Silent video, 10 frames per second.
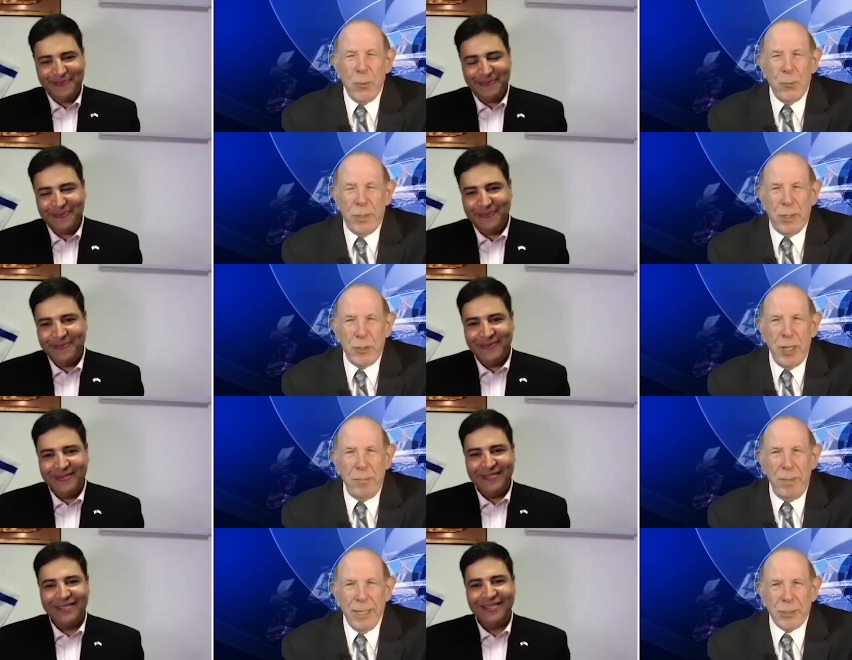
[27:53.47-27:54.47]
Speaker 1: with the
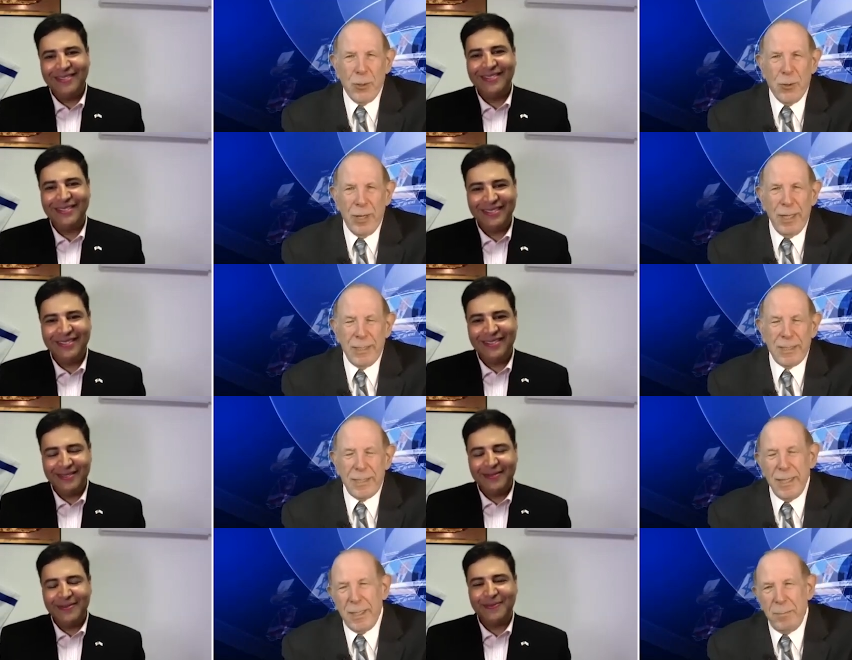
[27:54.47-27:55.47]
JBS
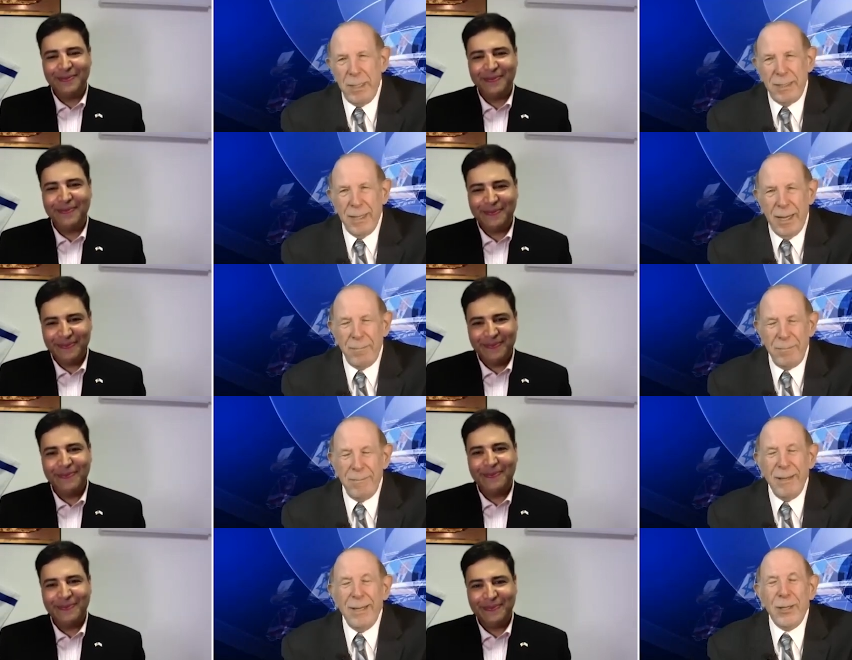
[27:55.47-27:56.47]
audience. In the meantime,
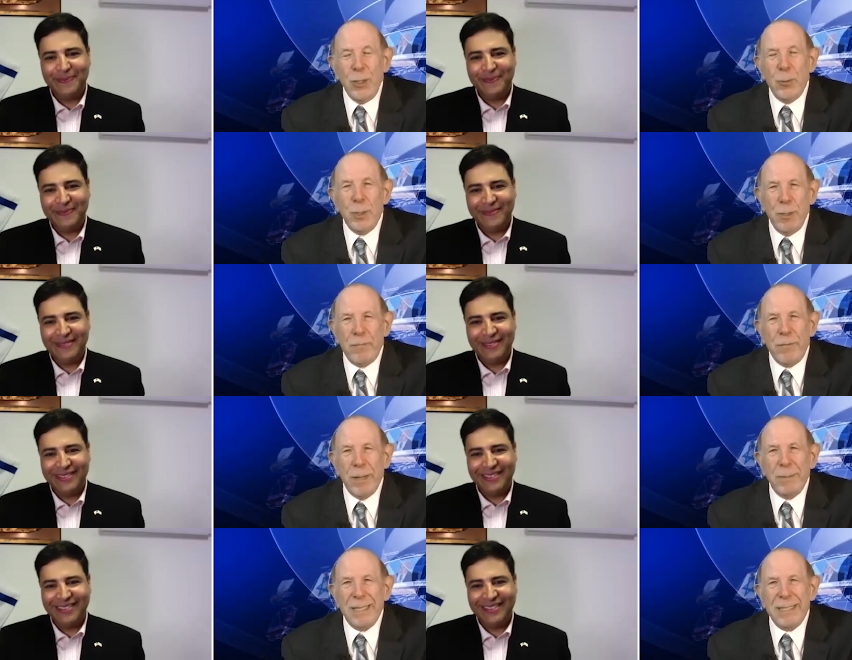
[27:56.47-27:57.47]
you and your
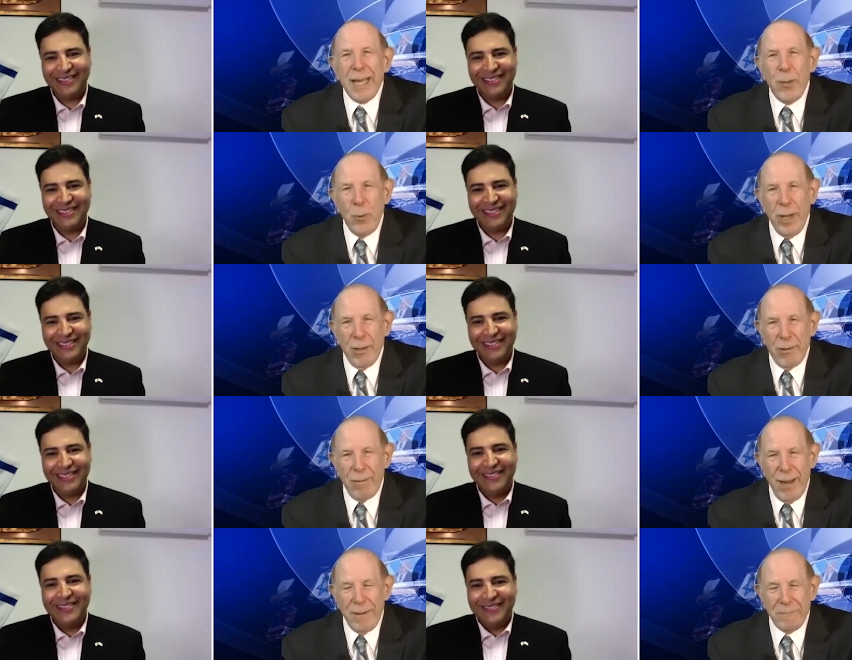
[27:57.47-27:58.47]
family stay well, all
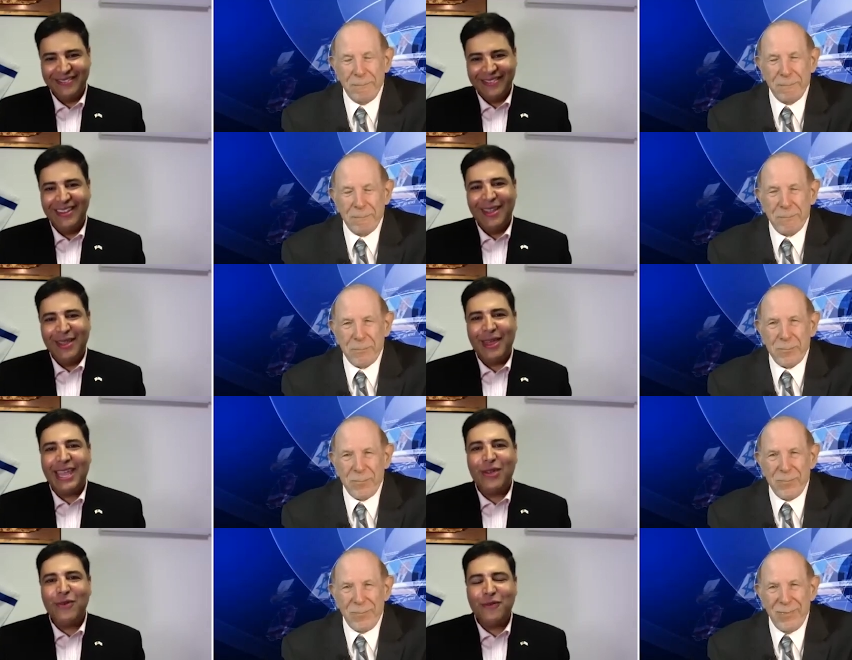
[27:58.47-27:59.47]
right?
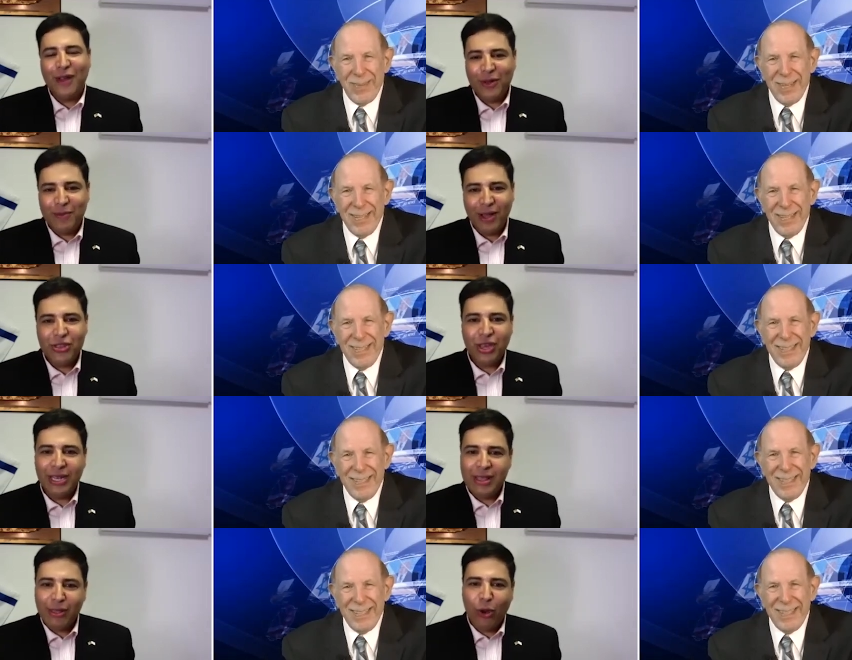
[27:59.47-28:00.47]
Speaker 2: Thank you very
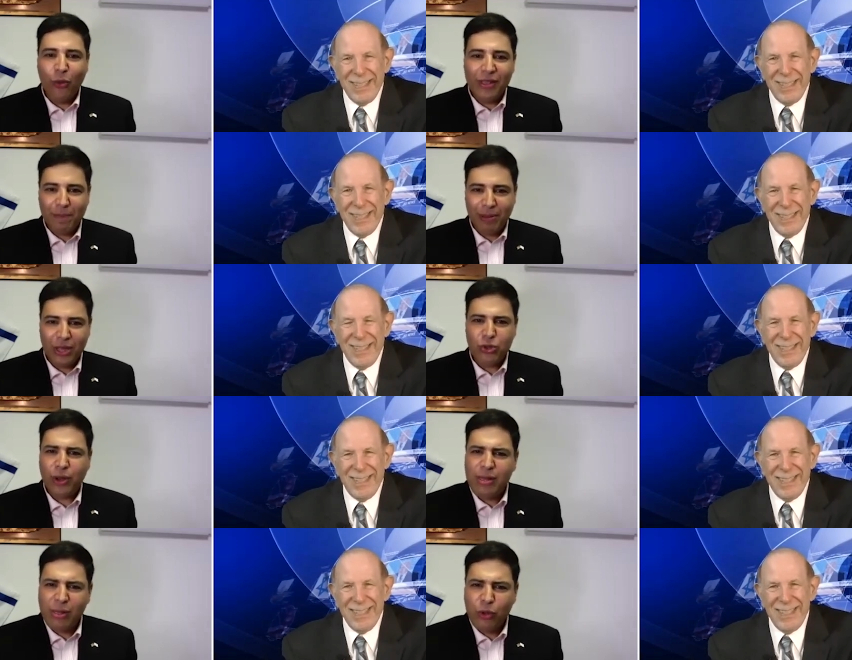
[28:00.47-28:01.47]
much. And it's always a pleasure and